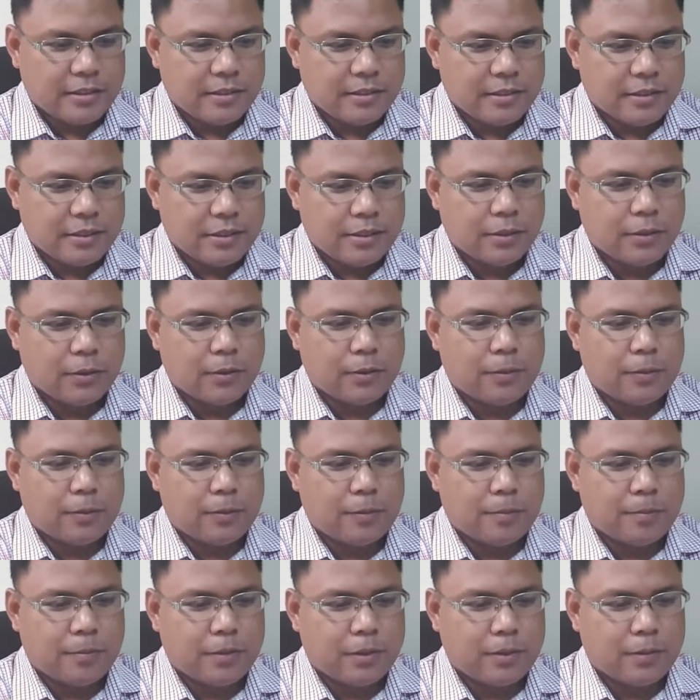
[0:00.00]

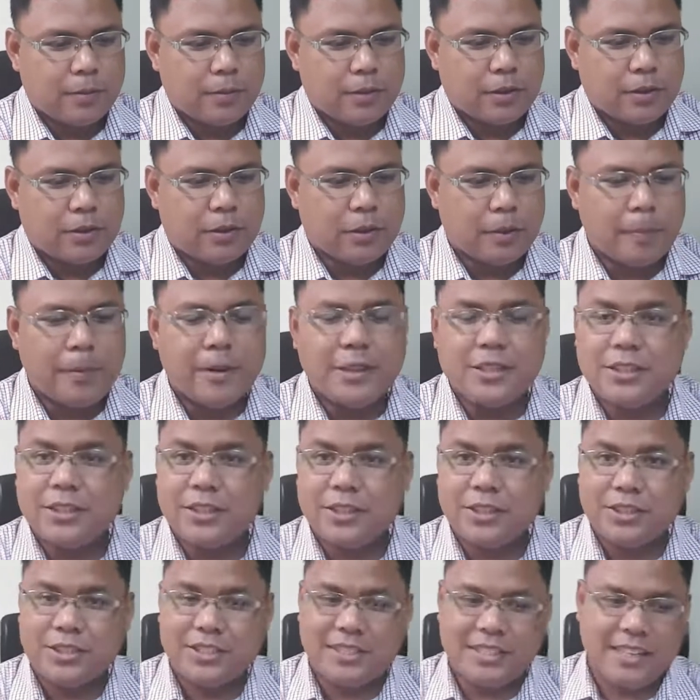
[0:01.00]
So the
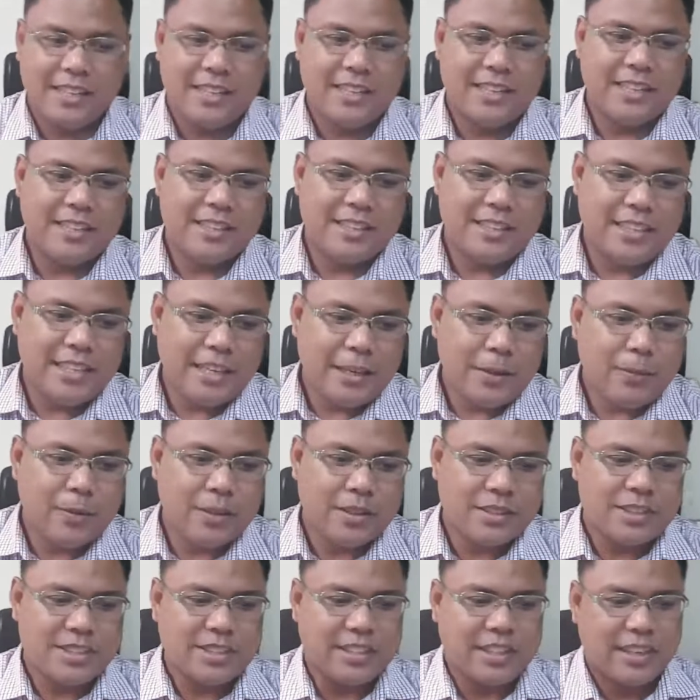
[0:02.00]
Commissioner said that he
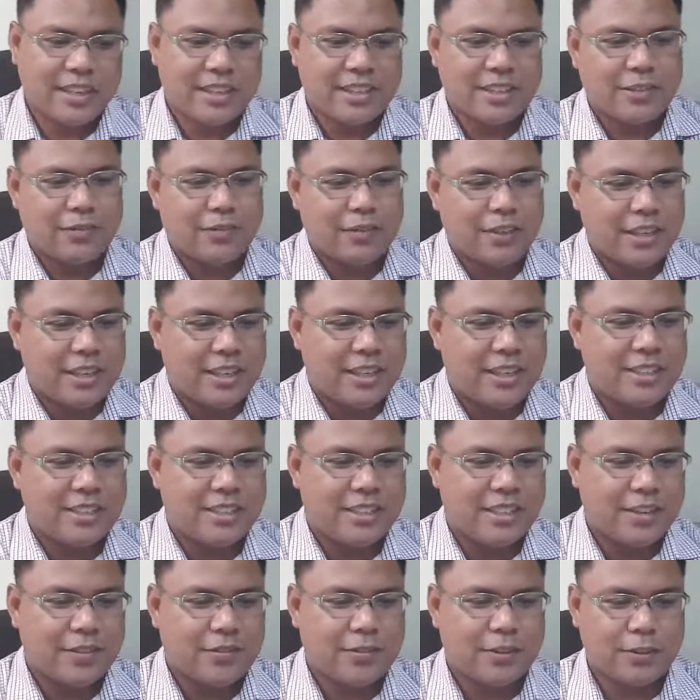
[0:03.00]
will check the
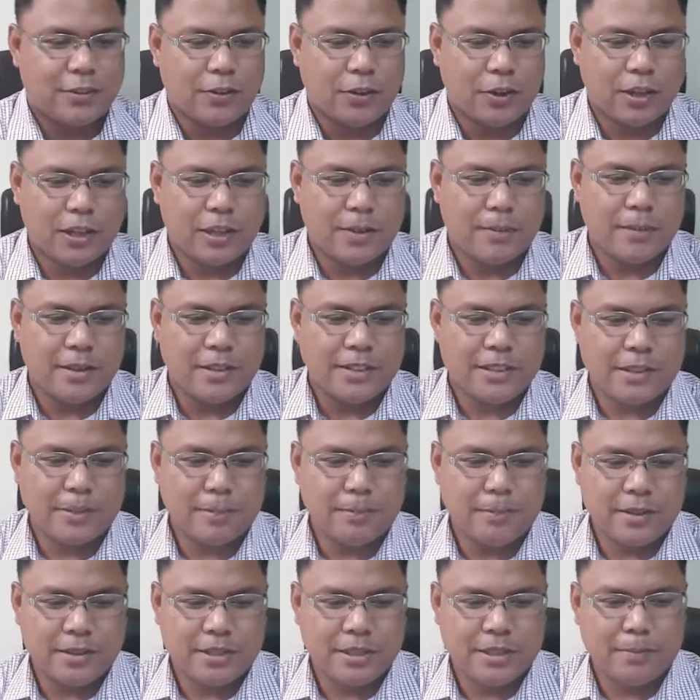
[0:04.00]
validity of the documents
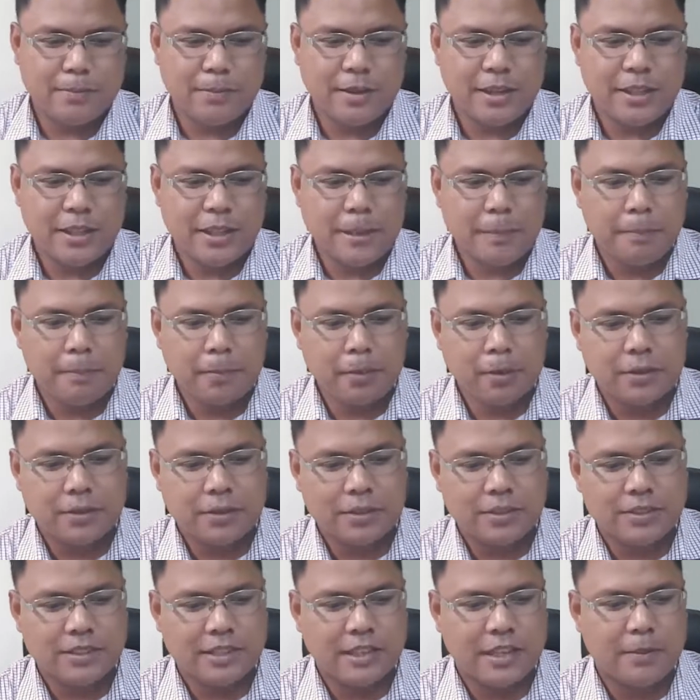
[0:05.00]
submitted by the
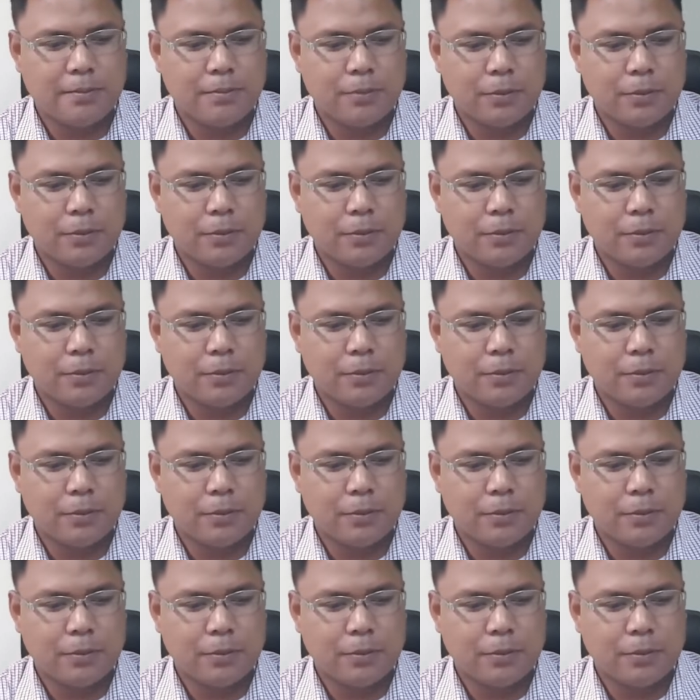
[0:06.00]
importers and